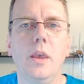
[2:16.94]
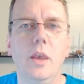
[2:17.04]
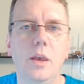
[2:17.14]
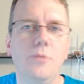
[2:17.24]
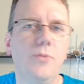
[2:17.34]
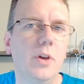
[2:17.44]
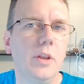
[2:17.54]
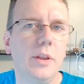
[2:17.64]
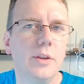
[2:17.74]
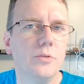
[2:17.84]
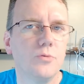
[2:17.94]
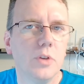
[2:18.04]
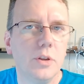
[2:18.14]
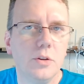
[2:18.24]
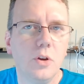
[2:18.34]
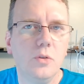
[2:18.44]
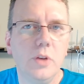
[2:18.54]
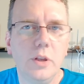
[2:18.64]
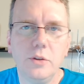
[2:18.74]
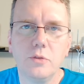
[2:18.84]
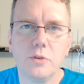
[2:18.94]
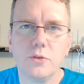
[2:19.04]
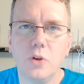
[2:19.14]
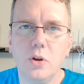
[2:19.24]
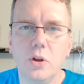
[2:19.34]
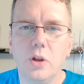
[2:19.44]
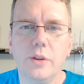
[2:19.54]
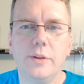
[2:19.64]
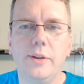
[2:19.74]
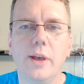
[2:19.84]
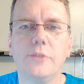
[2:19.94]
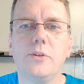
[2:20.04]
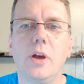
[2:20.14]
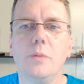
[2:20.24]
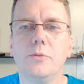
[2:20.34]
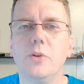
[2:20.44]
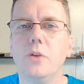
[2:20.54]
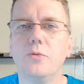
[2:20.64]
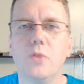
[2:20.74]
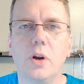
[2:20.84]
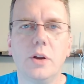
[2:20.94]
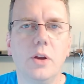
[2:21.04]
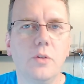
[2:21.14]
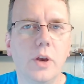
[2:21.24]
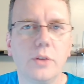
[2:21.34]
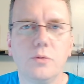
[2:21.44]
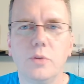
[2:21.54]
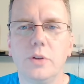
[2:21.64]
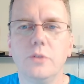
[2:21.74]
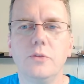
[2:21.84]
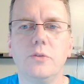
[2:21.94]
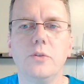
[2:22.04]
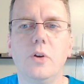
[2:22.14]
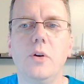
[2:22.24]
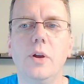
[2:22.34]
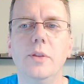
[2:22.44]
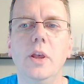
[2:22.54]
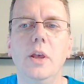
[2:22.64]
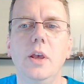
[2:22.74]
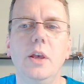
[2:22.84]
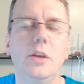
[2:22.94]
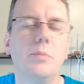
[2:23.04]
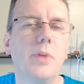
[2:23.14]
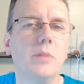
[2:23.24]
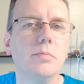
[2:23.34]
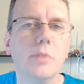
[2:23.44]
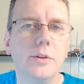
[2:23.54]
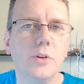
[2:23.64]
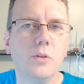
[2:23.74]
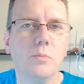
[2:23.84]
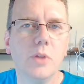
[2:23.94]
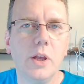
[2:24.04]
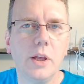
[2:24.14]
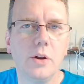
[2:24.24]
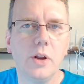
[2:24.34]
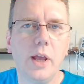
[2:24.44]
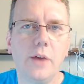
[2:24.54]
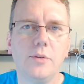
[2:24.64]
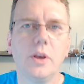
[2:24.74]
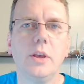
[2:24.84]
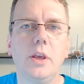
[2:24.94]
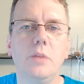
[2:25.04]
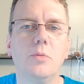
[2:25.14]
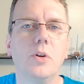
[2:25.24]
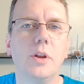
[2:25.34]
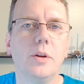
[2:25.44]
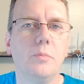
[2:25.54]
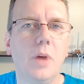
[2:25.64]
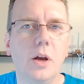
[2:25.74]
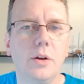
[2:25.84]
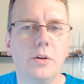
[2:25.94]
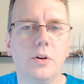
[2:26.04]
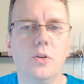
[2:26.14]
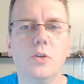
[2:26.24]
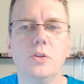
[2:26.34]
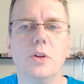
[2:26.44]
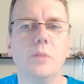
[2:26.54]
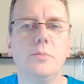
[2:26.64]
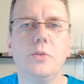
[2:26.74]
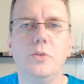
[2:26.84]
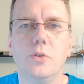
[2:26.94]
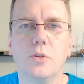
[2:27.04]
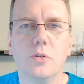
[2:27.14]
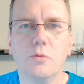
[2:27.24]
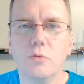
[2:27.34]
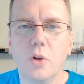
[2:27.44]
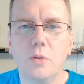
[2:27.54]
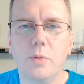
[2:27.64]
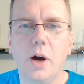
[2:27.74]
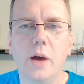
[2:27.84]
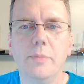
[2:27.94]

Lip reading: And finally, there's really no need to install all the desktop software, no X Windows and so on. You probably don't plan on having a keyboard and a monitor hooked up to your robot,